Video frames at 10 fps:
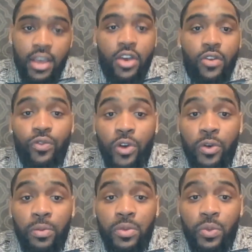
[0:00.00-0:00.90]

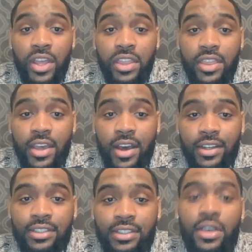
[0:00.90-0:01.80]
roomed with
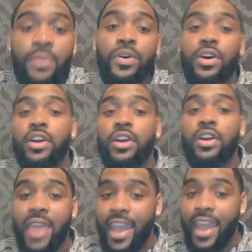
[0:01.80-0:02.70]
someone who
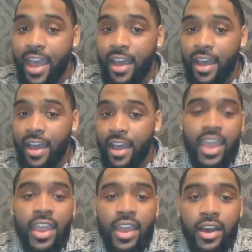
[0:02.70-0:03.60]
may have a
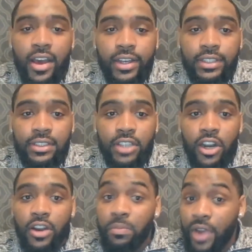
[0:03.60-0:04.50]

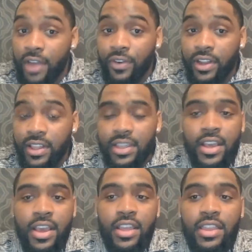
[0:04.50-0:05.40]
certain preference,
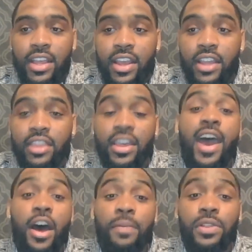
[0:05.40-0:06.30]
then that
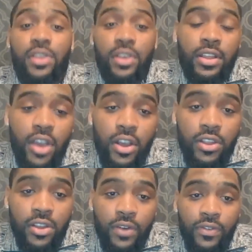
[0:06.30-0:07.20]
opportunity is
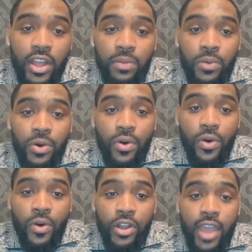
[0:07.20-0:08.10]
also available
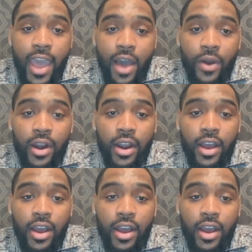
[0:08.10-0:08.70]
on our